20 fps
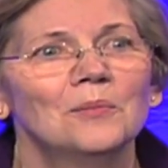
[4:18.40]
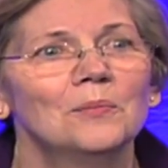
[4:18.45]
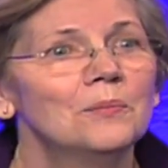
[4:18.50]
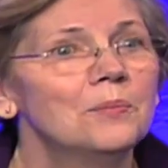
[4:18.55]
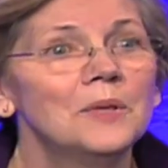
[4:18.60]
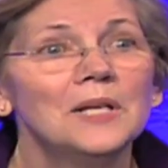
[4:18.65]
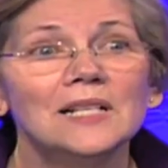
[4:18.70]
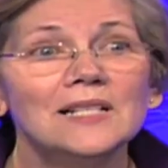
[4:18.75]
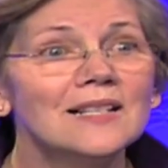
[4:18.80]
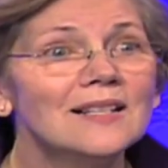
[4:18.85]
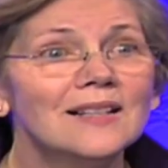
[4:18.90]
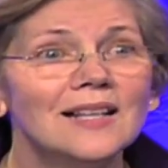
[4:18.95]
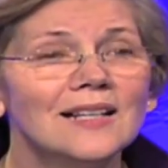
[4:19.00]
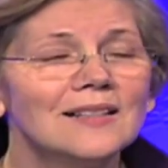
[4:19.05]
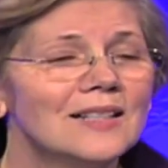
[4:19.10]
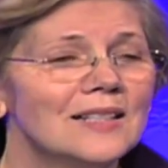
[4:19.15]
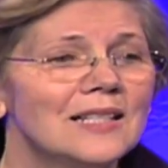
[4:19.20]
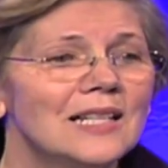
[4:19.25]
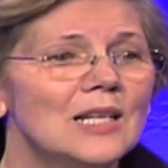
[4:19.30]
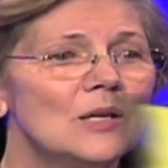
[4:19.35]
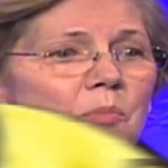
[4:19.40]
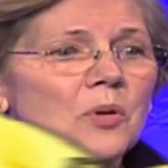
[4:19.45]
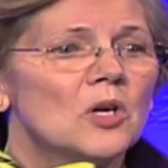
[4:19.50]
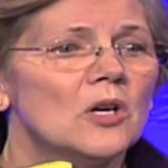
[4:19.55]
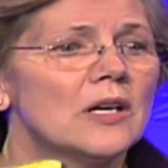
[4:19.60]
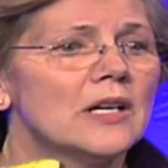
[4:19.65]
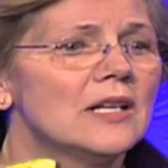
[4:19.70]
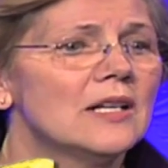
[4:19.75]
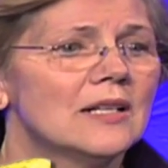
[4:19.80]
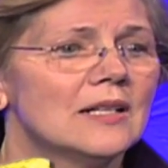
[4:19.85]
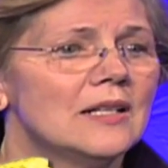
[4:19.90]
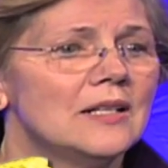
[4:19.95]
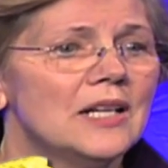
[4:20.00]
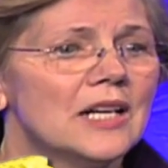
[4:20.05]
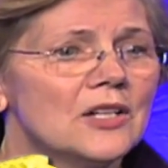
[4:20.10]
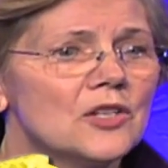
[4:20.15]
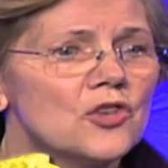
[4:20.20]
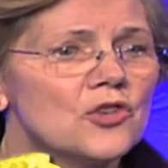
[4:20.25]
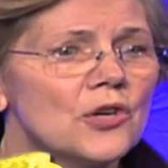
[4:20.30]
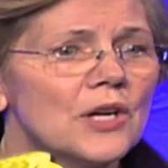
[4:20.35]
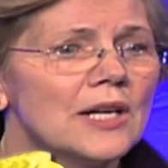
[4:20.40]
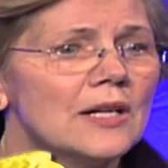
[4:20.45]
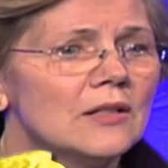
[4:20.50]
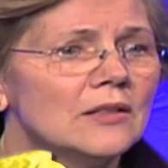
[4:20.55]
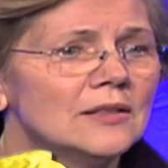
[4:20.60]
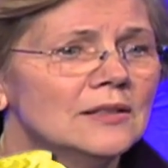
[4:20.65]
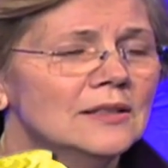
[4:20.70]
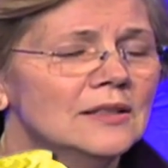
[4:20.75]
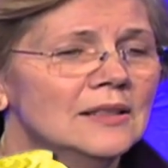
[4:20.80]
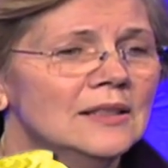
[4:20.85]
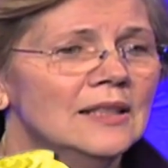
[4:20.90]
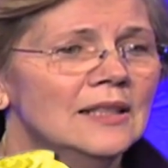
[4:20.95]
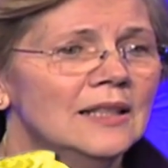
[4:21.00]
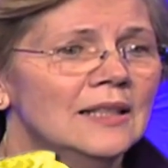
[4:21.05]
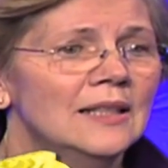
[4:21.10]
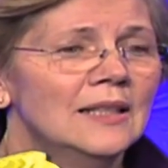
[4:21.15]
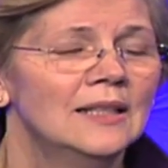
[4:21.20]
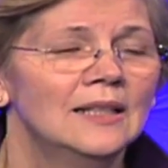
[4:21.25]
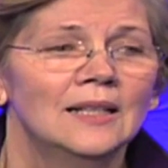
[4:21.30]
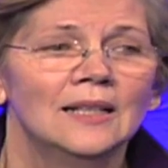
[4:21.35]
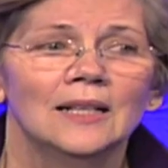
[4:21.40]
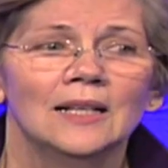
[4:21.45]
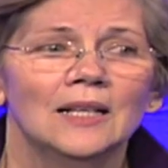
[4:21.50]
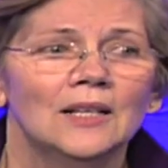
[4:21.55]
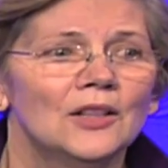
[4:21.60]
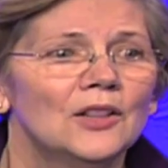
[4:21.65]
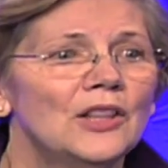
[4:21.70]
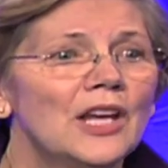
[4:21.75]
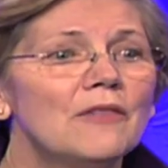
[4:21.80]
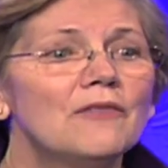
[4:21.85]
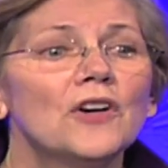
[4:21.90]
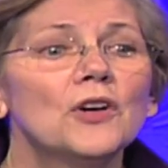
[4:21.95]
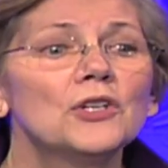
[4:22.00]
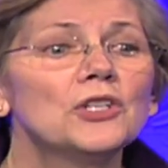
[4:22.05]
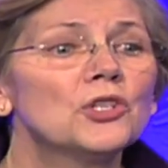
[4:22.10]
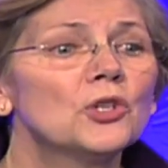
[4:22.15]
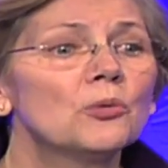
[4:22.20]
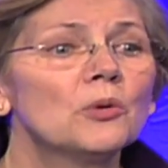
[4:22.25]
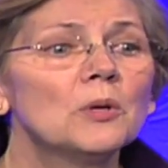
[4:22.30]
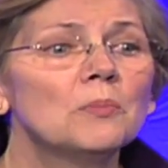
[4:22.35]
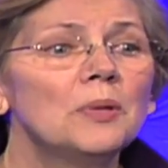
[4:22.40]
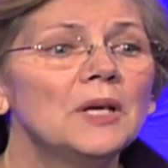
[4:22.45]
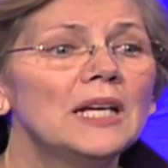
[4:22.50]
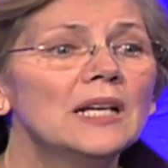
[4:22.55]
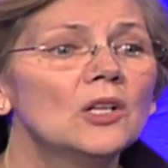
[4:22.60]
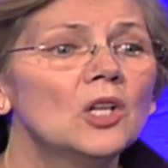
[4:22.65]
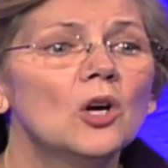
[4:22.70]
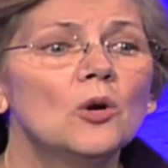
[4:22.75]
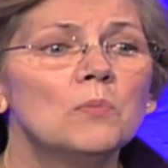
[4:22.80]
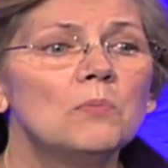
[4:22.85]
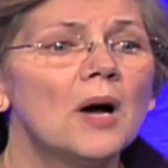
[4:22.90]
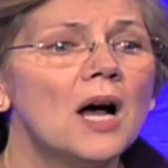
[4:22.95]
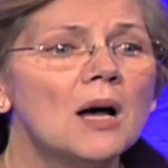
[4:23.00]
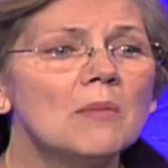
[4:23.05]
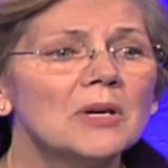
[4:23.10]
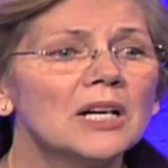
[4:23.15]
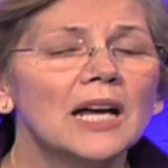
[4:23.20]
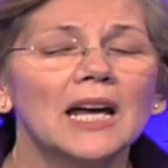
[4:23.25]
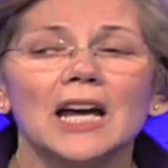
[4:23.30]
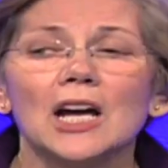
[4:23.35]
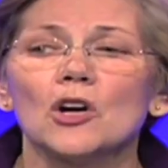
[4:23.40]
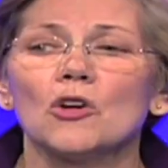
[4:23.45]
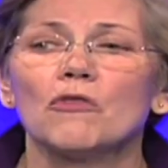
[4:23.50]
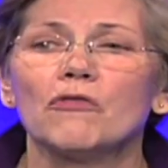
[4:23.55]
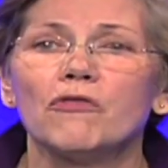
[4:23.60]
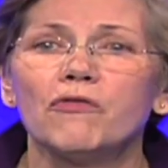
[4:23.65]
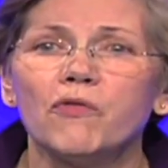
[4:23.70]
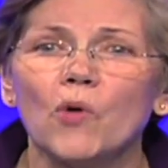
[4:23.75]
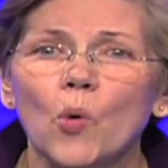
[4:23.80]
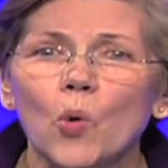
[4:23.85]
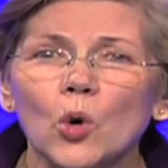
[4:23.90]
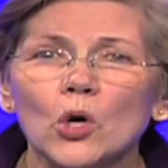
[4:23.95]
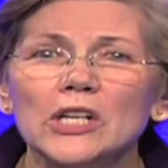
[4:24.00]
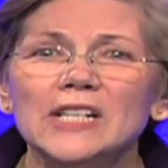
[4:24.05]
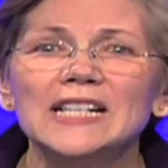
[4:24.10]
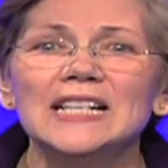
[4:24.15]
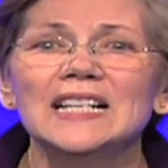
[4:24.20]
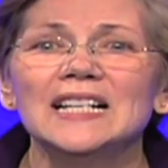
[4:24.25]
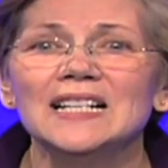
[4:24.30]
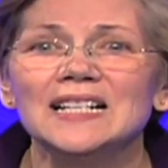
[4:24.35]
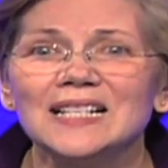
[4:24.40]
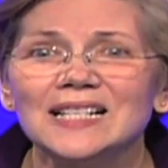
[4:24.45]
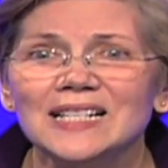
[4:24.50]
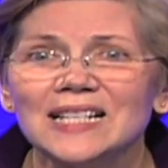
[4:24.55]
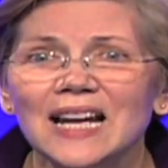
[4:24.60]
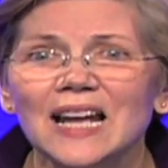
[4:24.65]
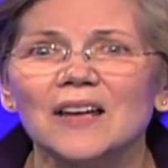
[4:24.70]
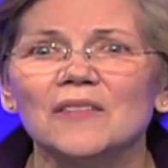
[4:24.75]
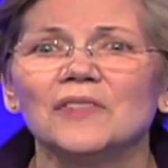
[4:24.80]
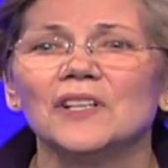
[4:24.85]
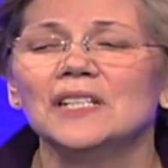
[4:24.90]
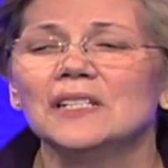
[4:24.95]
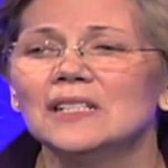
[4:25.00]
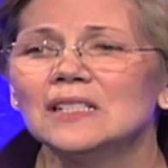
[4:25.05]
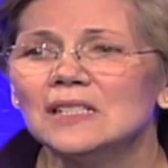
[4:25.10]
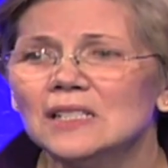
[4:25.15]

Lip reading: But isn't that the Tea Party in a nutshell? They voted to repeal Obamacare 47